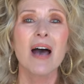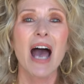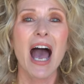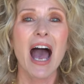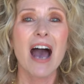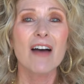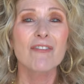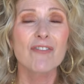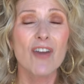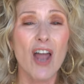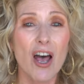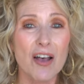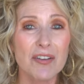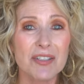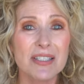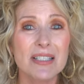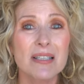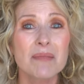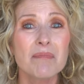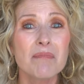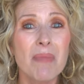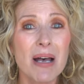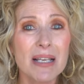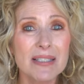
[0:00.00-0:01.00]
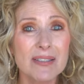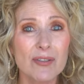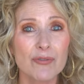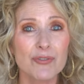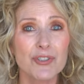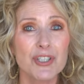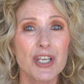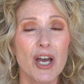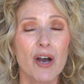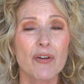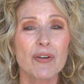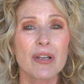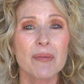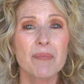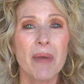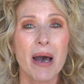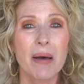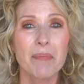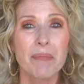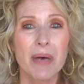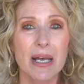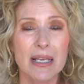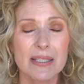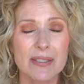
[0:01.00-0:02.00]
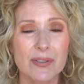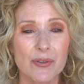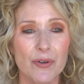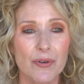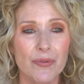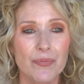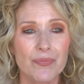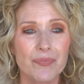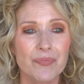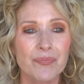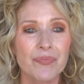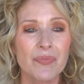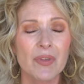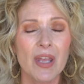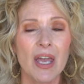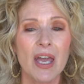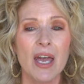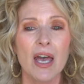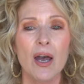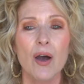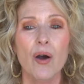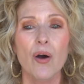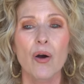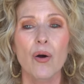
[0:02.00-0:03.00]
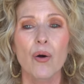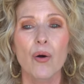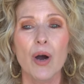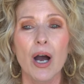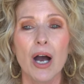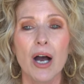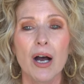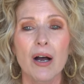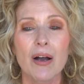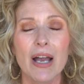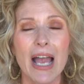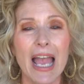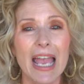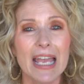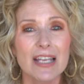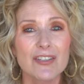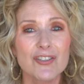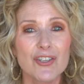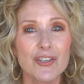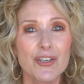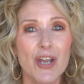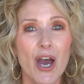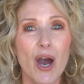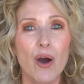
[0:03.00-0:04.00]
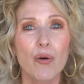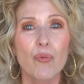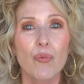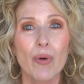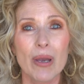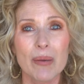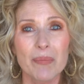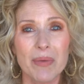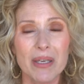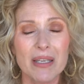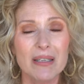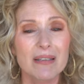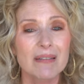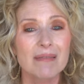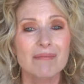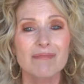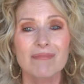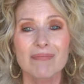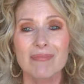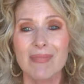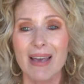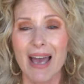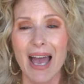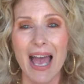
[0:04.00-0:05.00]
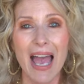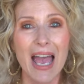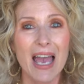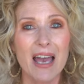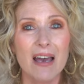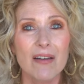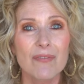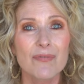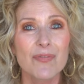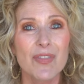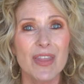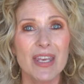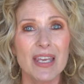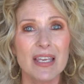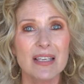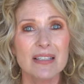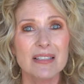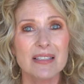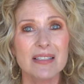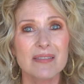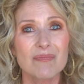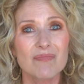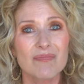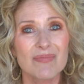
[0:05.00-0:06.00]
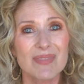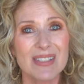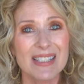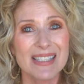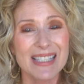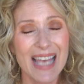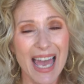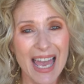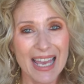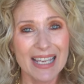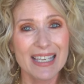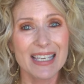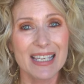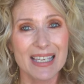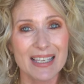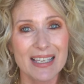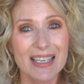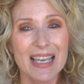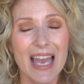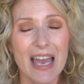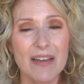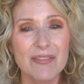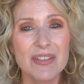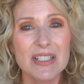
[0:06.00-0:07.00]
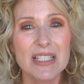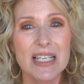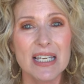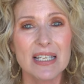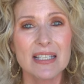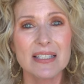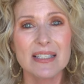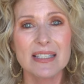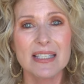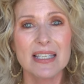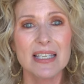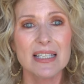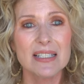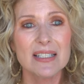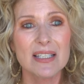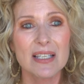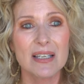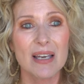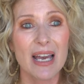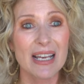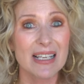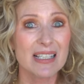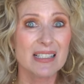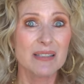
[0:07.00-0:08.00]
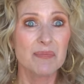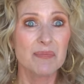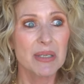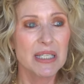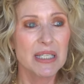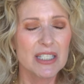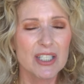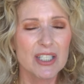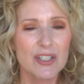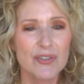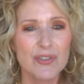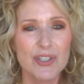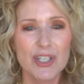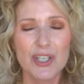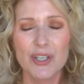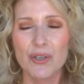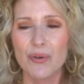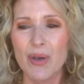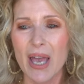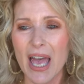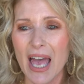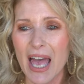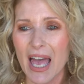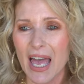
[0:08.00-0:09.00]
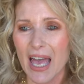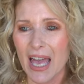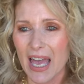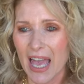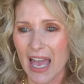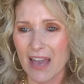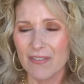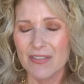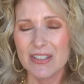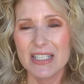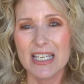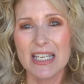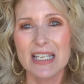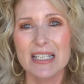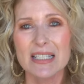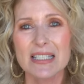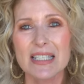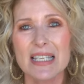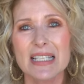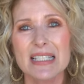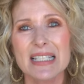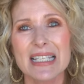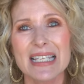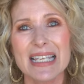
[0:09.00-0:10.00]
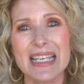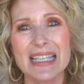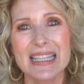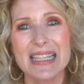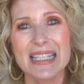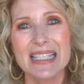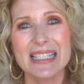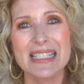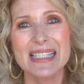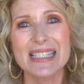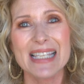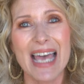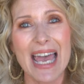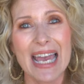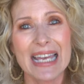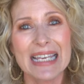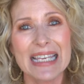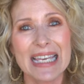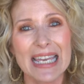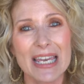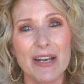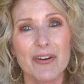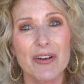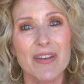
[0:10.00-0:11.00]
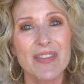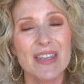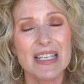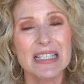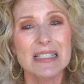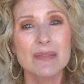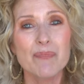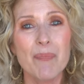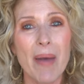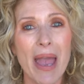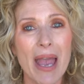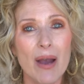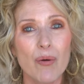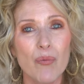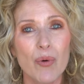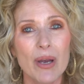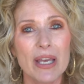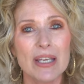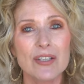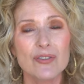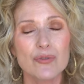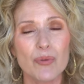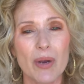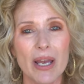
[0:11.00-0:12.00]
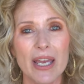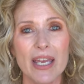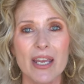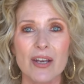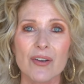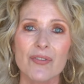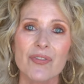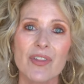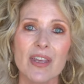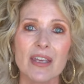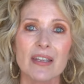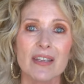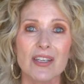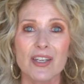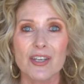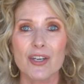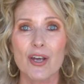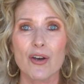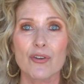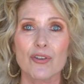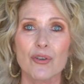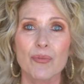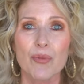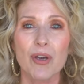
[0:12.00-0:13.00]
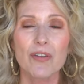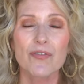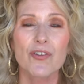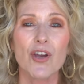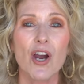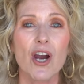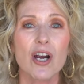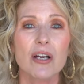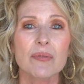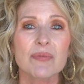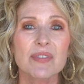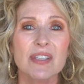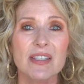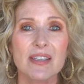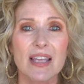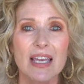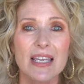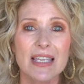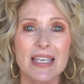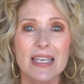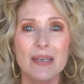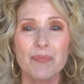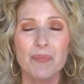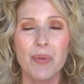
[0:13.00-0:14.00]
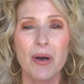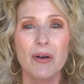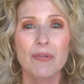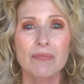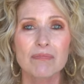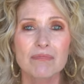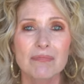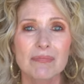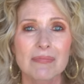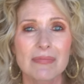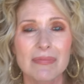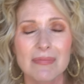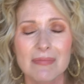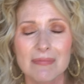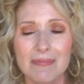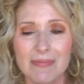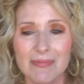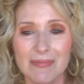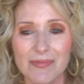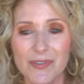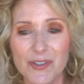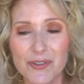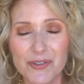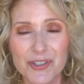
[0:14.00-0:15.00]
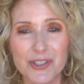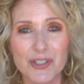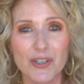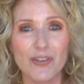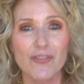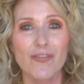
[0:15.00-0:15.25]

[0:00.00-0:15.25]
I've lost muscle tone in my muscle. Uh, and you know, women have these saggy have a tendency to, I guess men do too, have a tendency to get this saggy area, these bat wings right here that, you know, you move your arms and they keep on, they're still